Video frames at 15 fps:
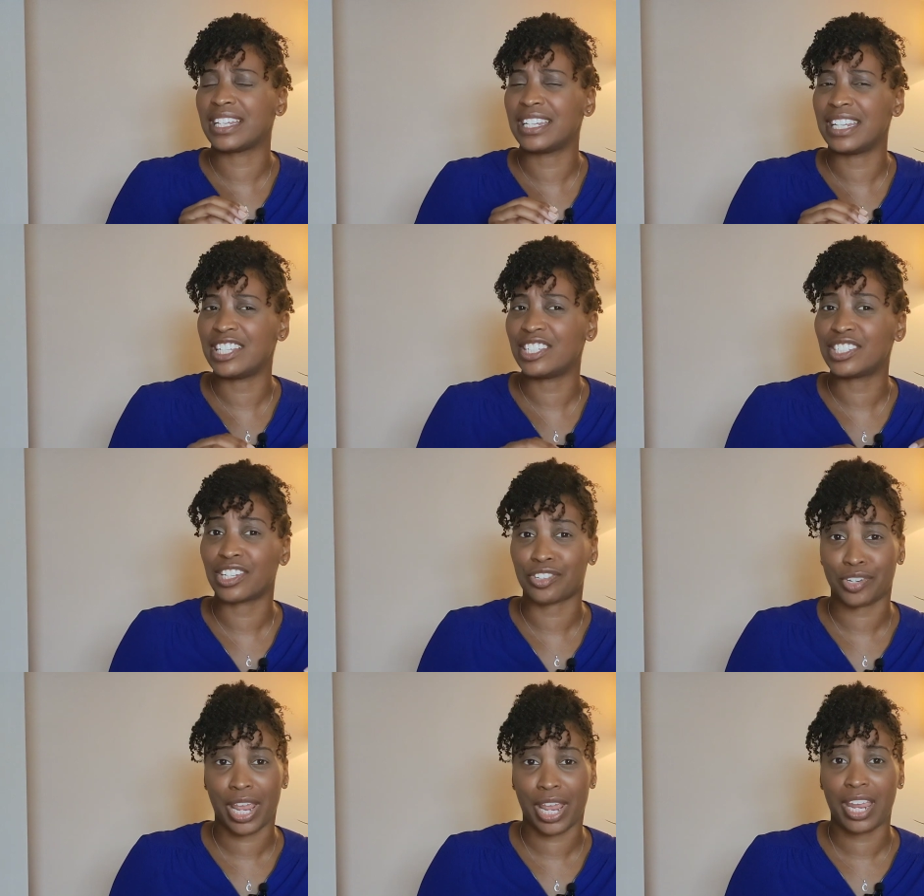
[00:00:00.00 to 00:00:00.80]
needs to
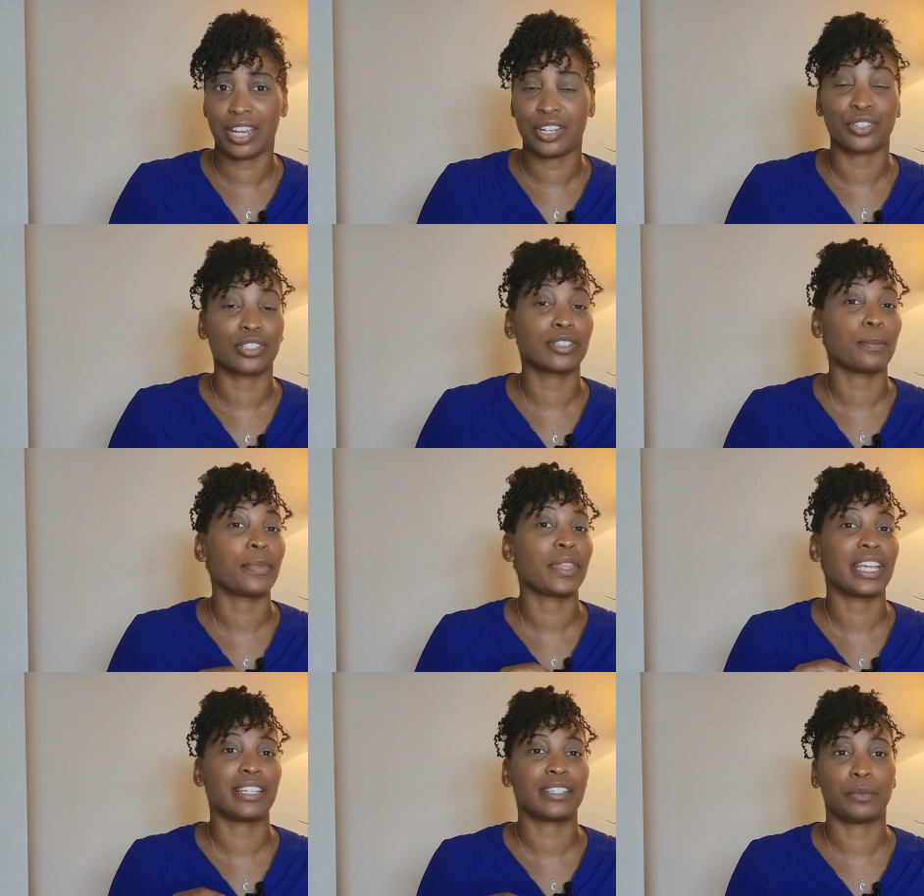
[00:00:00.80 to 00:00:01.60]
change or
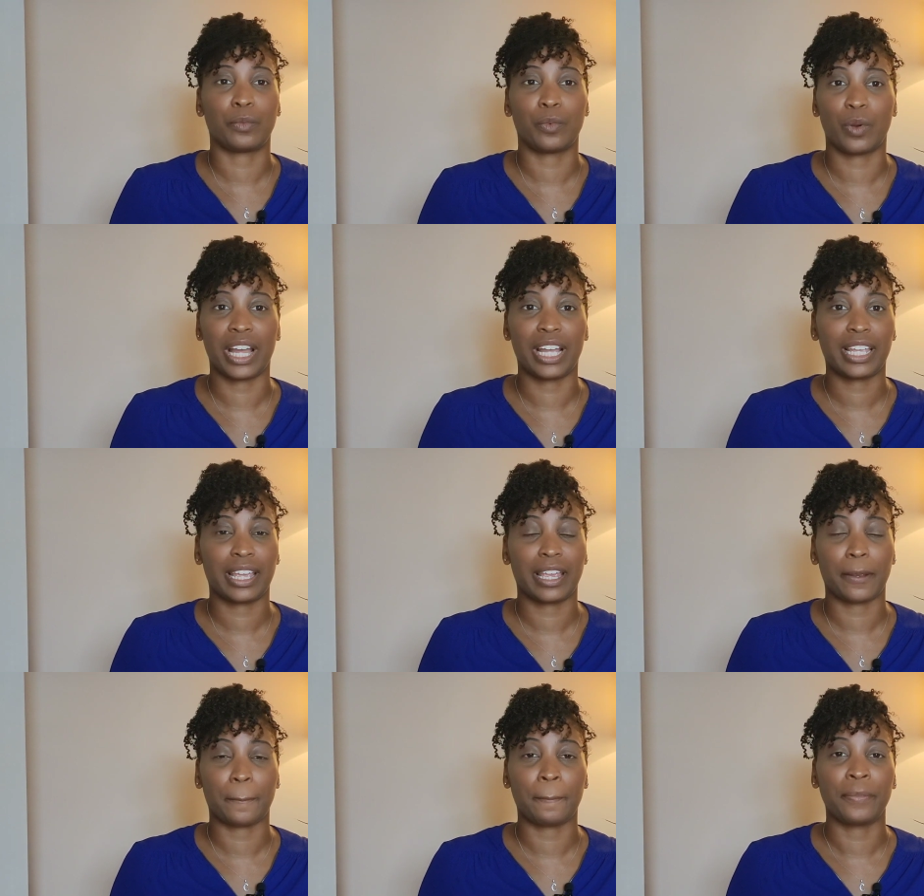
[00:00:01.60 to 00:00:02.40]
something isn't
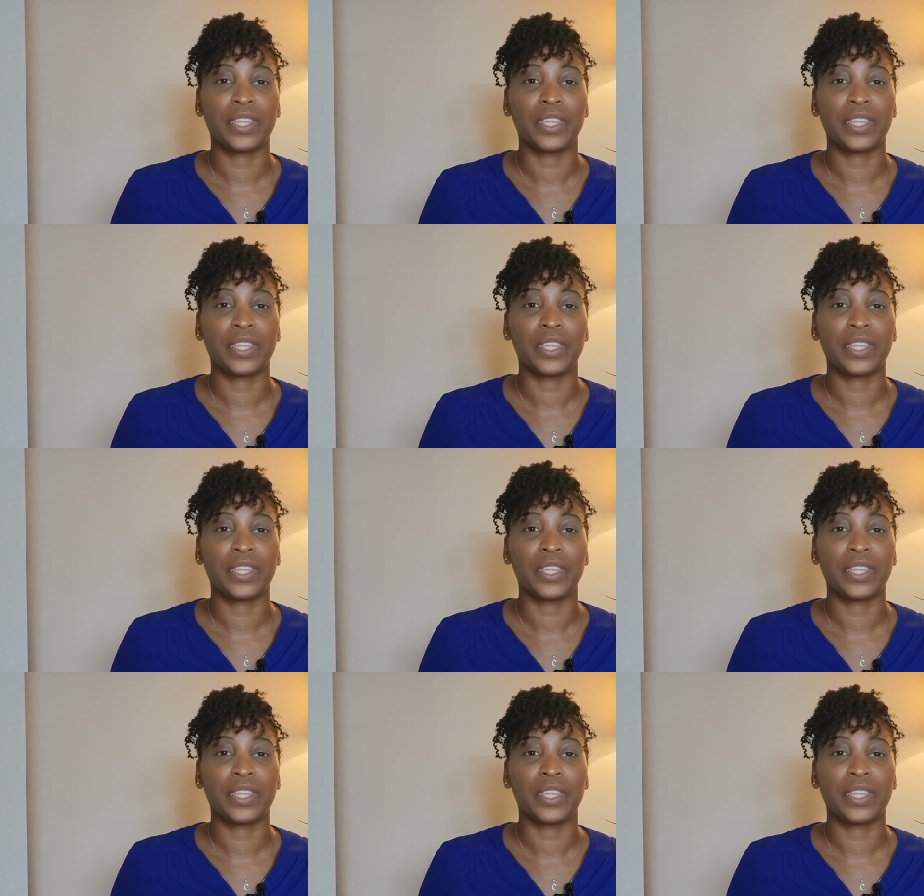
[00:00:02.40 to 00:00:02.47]
working.